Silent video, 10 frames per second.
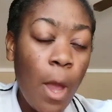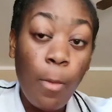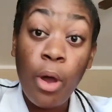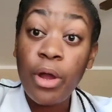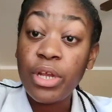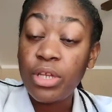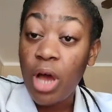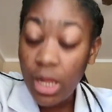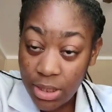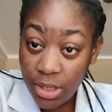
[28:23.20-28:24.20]
But her
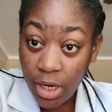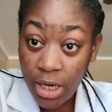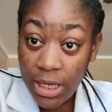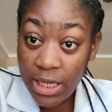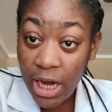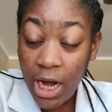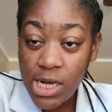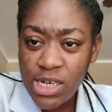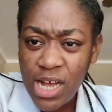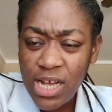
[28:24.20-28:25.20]
daughter
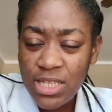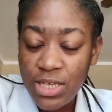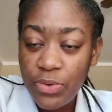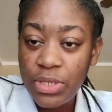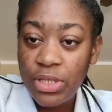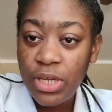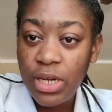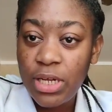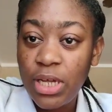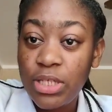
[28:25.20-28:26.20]
was there and
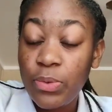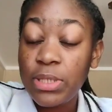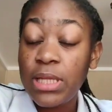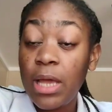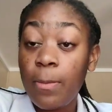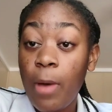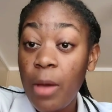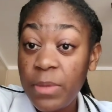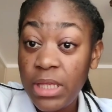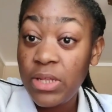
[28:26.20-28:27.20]
her daughter was like,
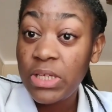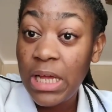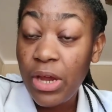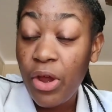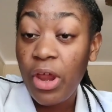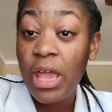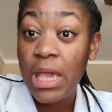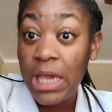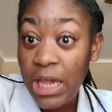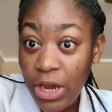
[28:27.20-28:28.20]
Mommy, look at her
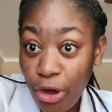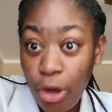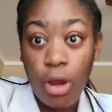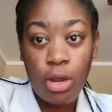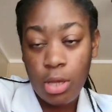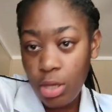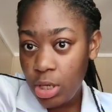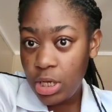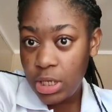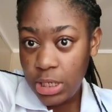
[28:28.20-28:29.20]
hair.
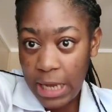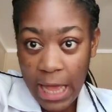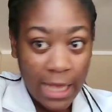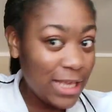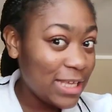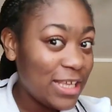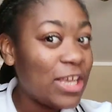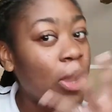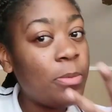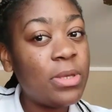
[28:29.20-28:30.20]
Like, you
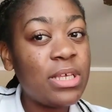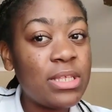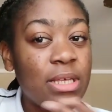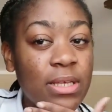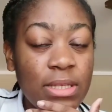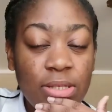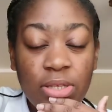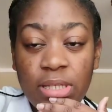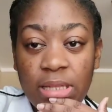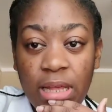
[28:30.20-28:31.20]
get what I say? So
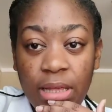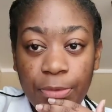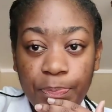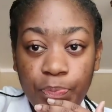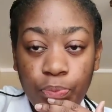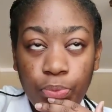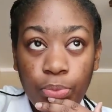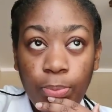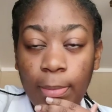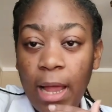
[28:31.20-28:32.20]
it's like
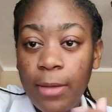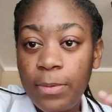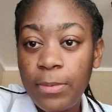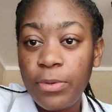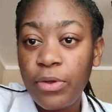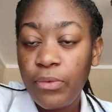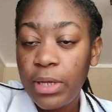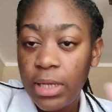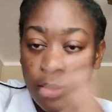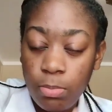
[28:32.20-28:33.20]
black people are
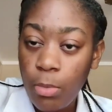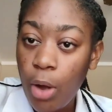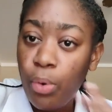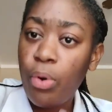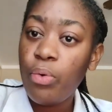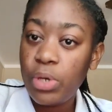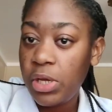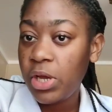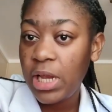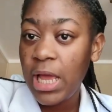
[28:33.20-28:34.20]
really around
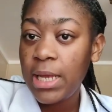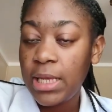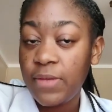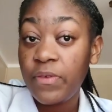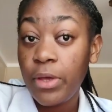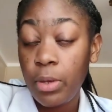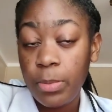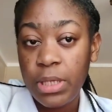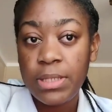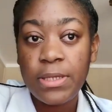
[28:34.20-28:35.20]
here like that, you get
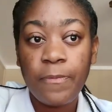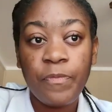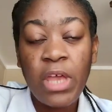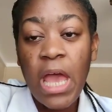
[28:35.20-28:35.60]
what I saying?